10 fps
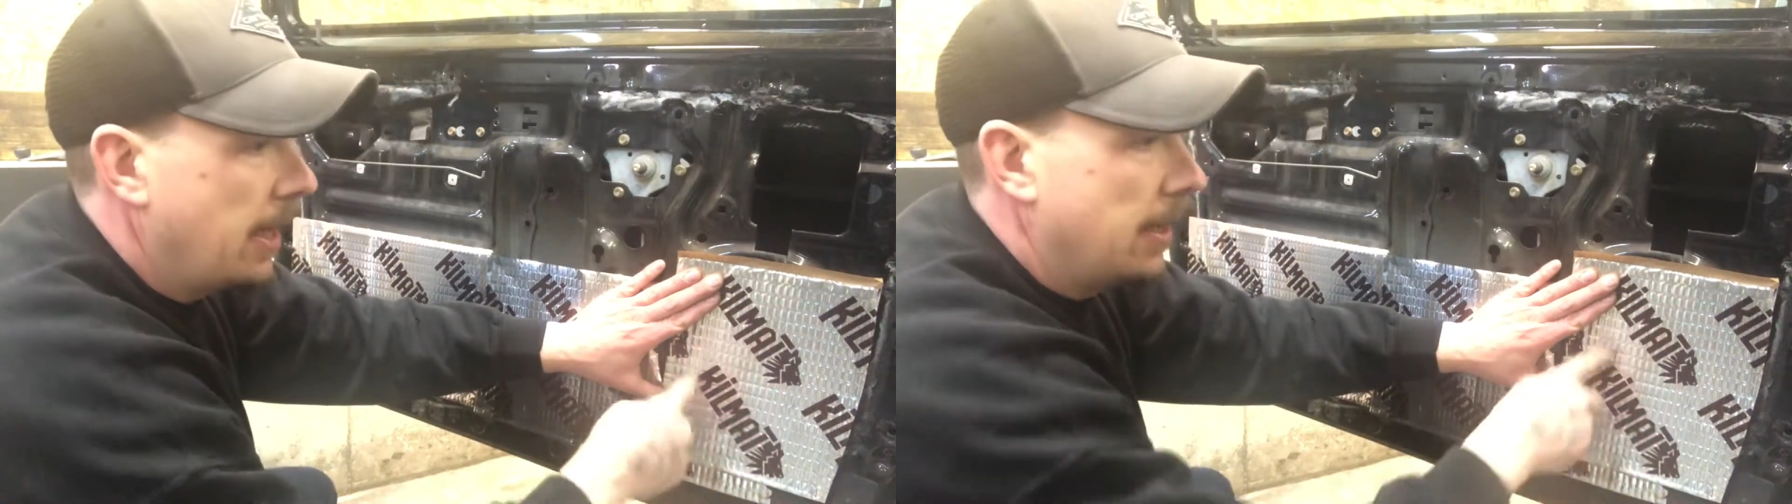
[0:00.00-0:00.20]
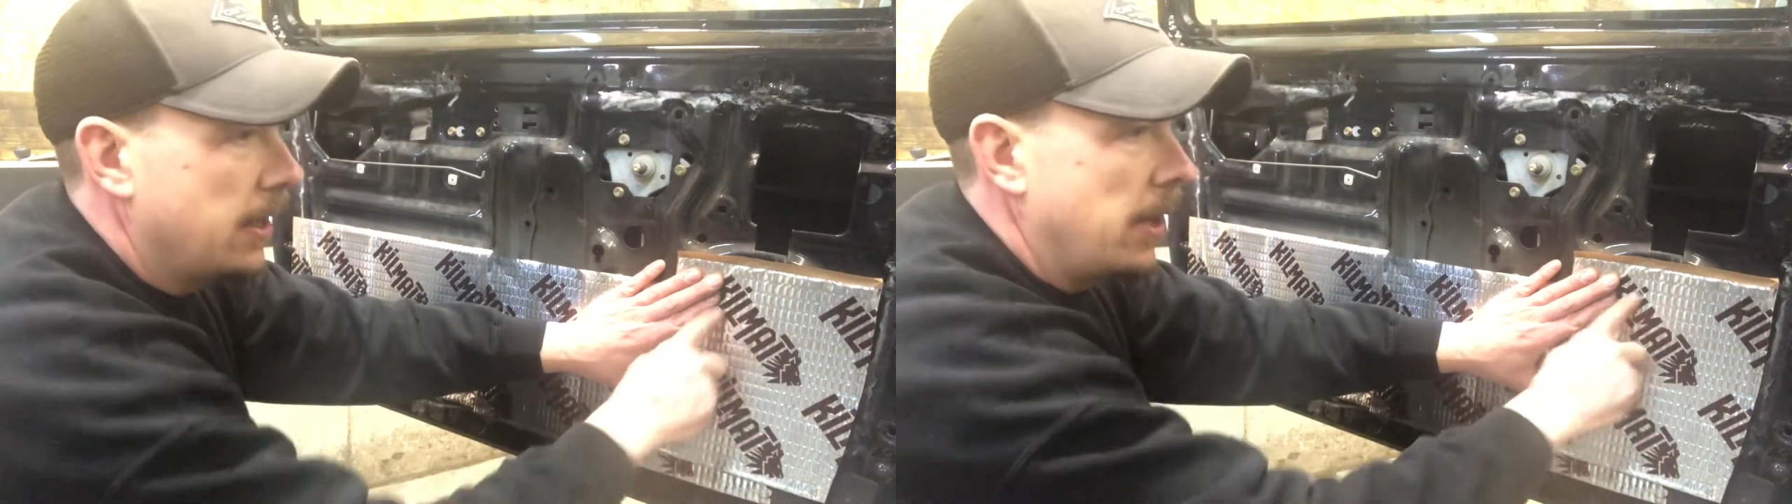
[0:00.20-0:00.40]

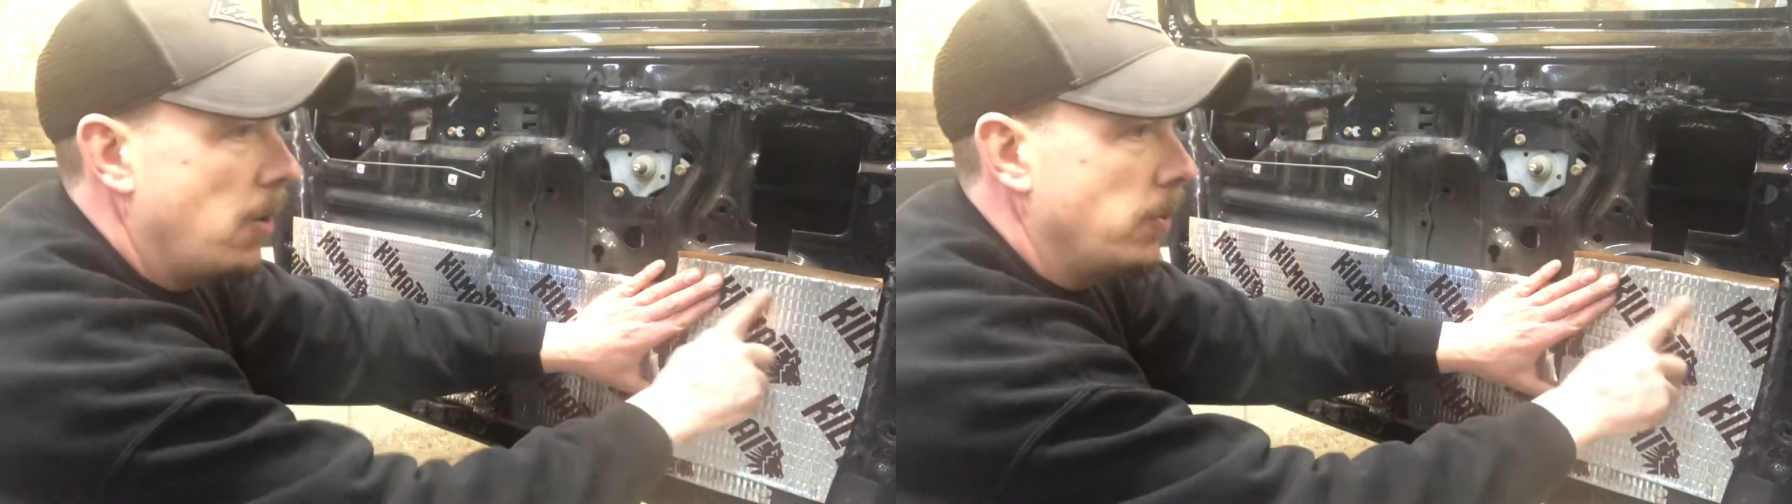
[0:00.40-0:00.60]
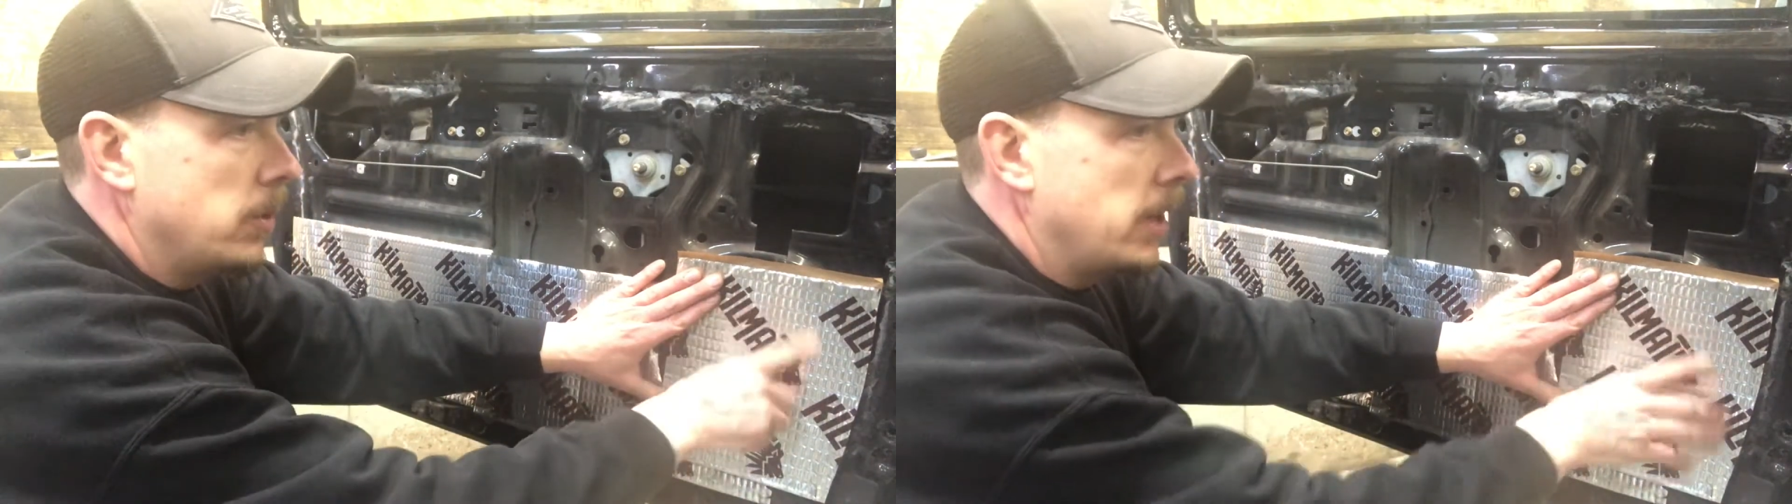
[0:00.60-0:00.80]
It's like
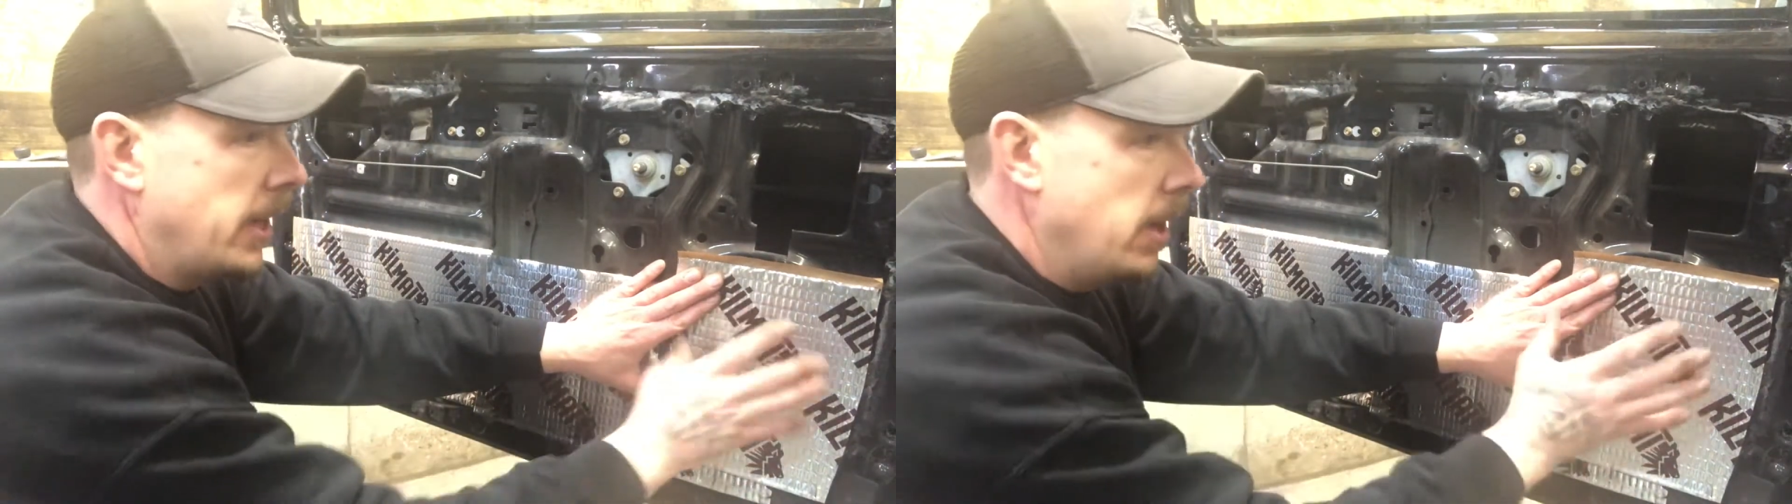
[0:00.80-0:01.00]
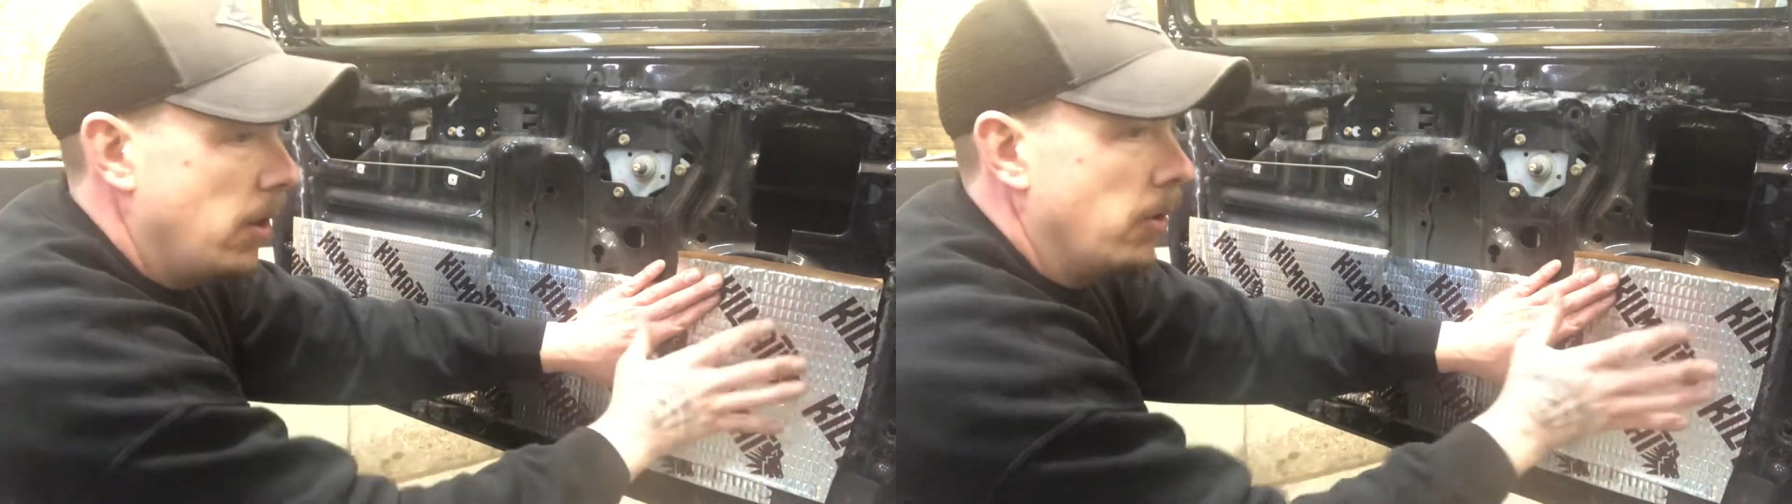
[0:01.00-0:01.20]
almost like,
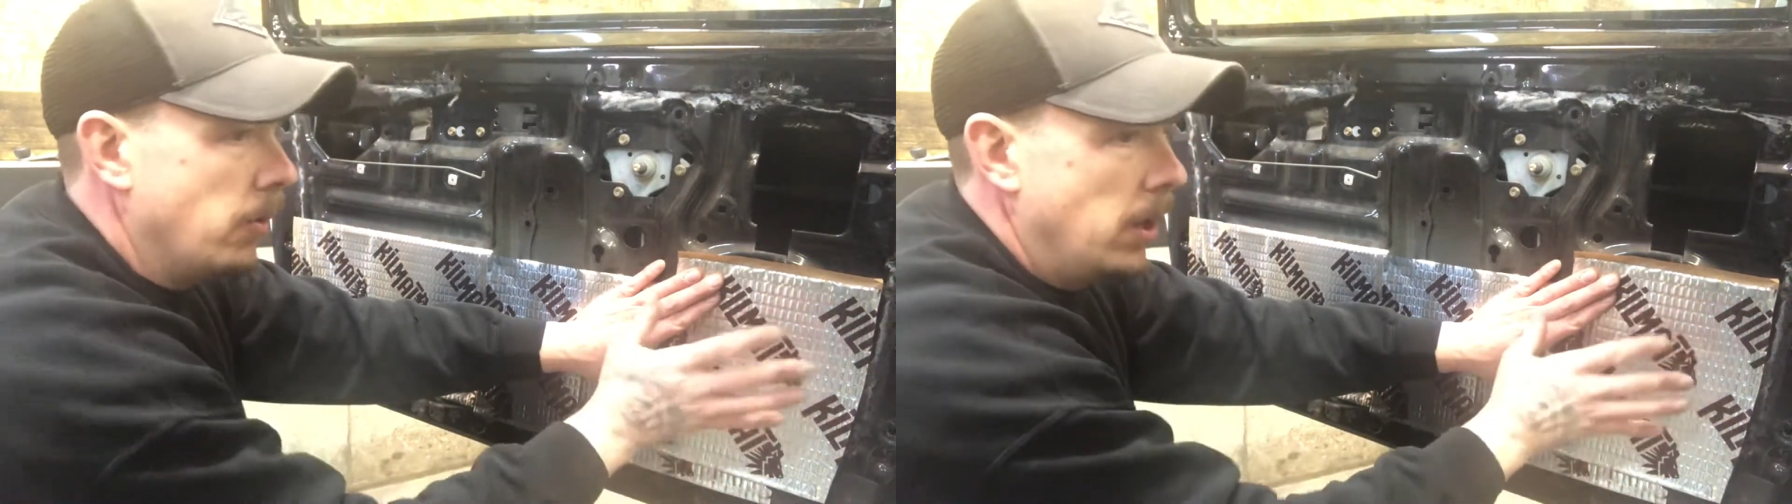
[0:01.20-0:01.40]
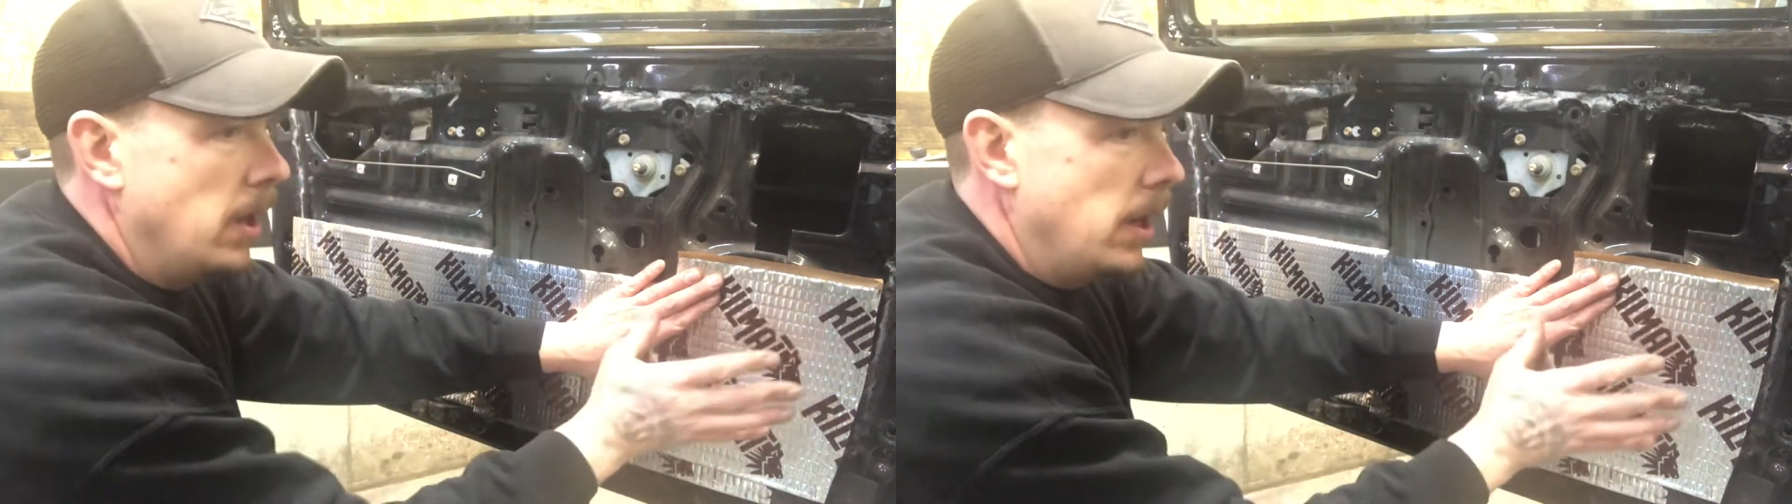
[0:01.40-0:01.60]

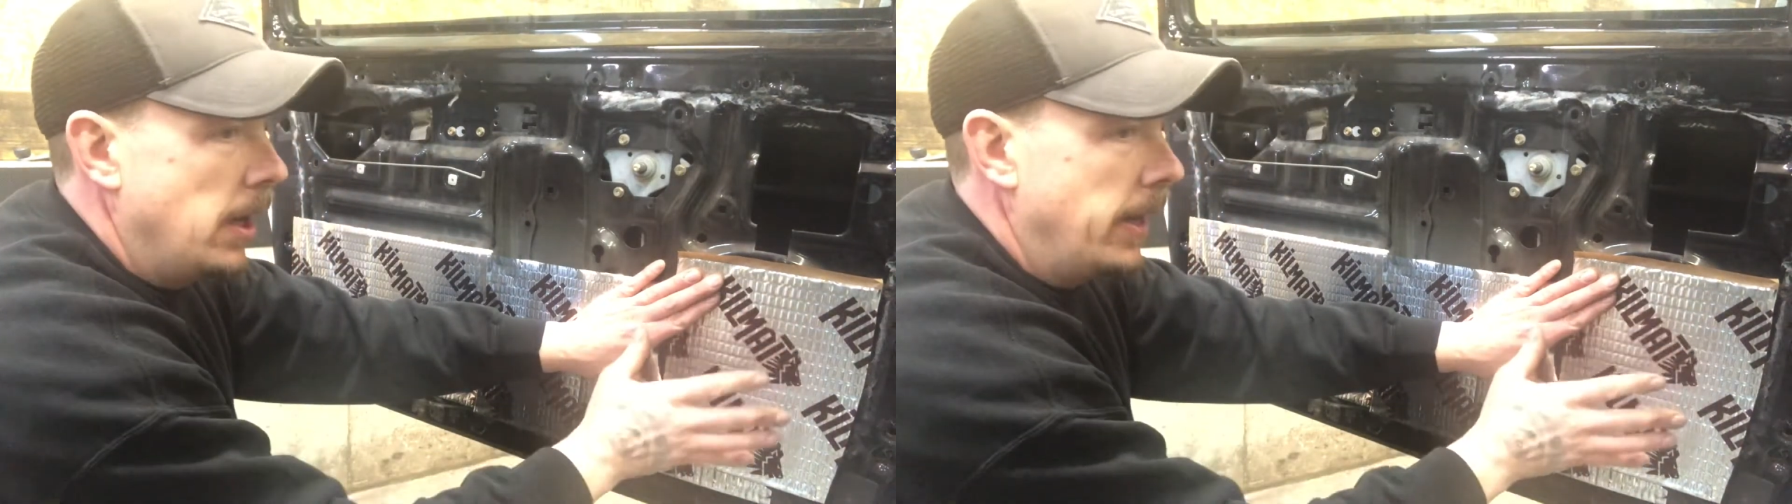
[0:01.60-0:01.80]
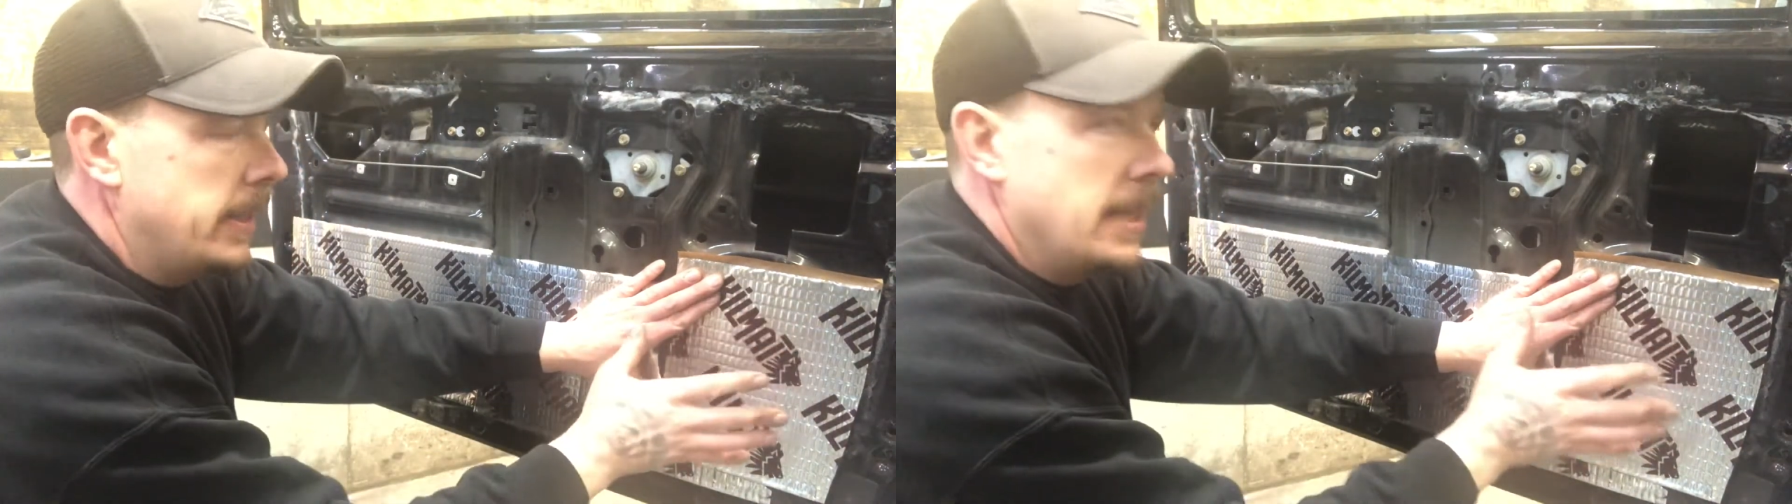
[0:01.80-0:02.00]

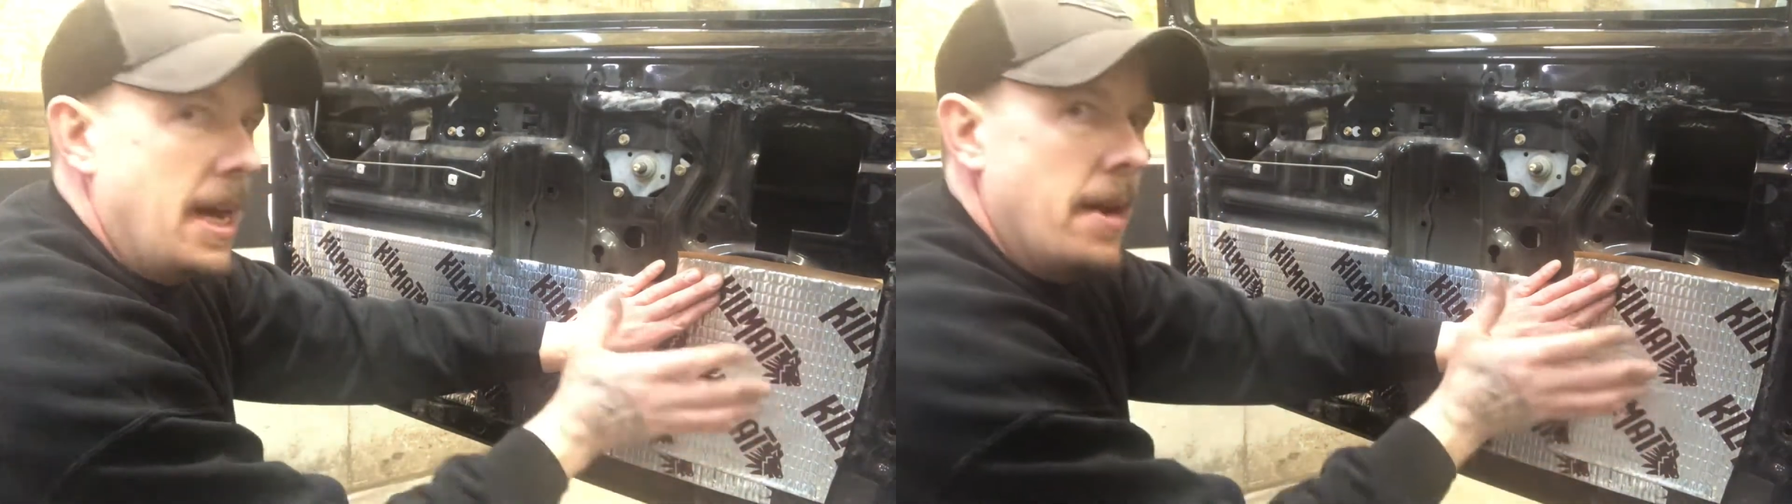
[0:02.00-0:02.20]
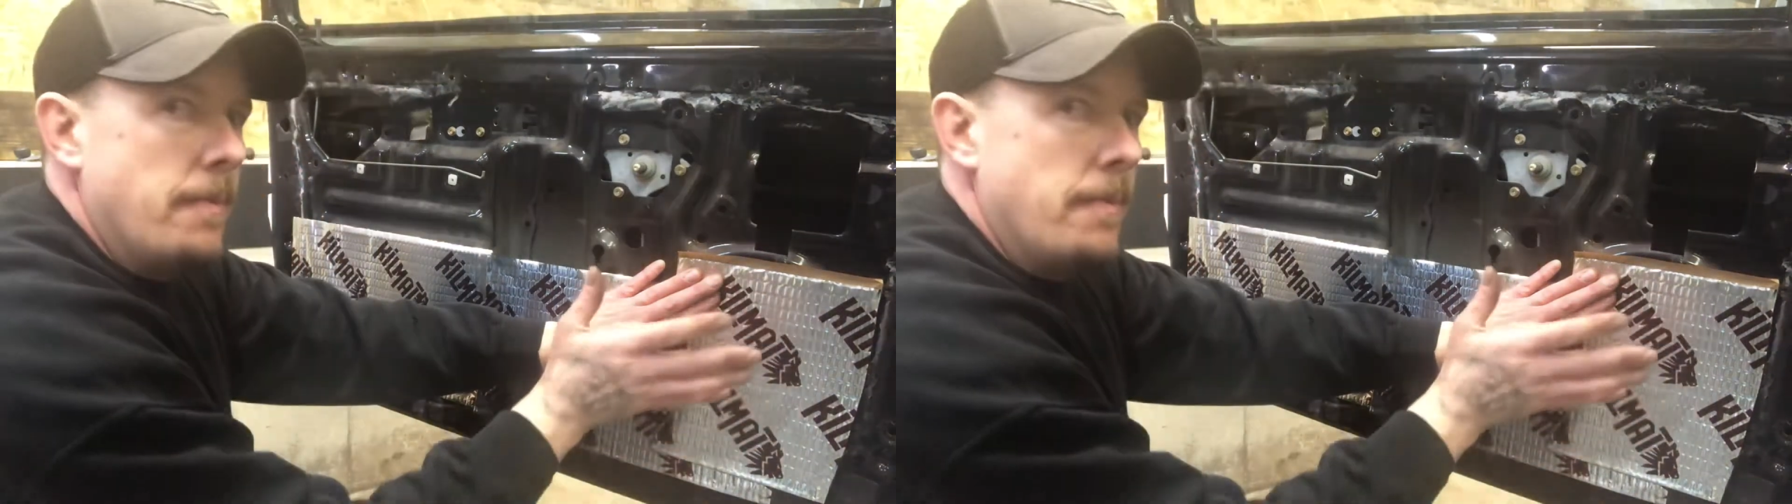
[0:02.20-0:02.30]
it's not